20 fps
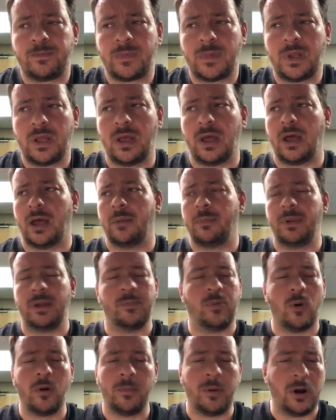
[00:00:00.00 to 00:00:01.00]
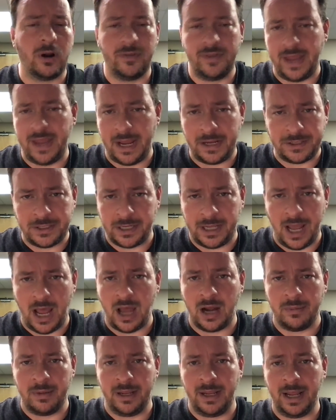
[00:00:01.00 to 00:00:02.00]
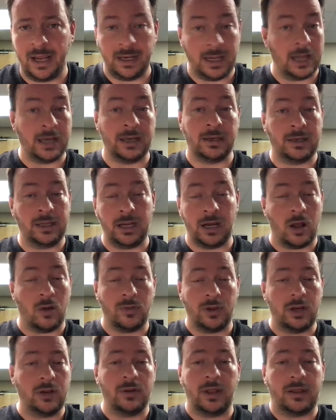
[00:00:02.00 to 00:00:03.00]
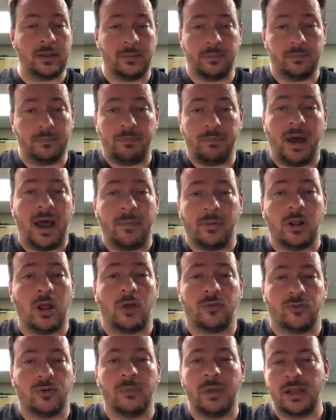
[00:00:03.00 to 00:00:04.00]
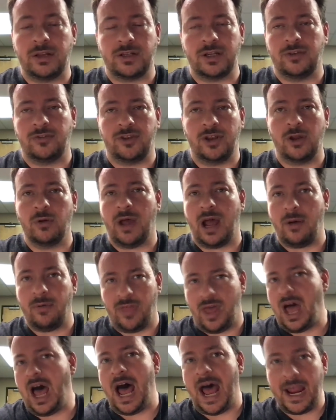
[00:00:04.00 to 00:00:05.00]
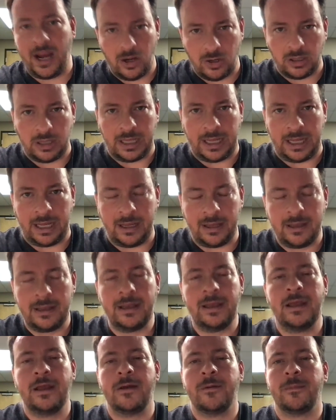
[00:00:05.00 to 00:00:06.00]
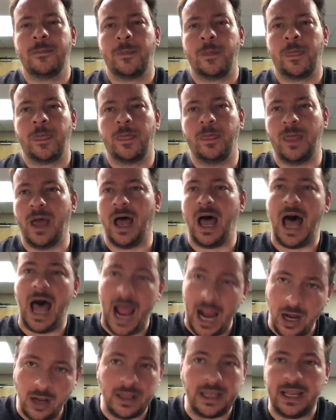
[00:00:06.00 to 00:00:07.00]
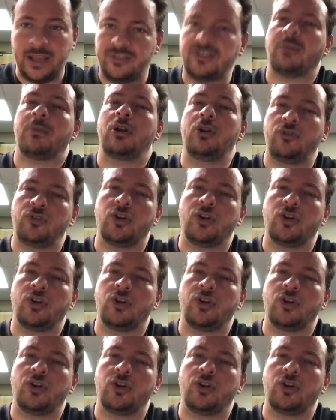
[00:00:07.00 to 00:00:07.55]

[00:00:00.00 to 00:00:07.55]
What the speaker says: ancient economy, and the Bible also mentions how the hireling is someone who's going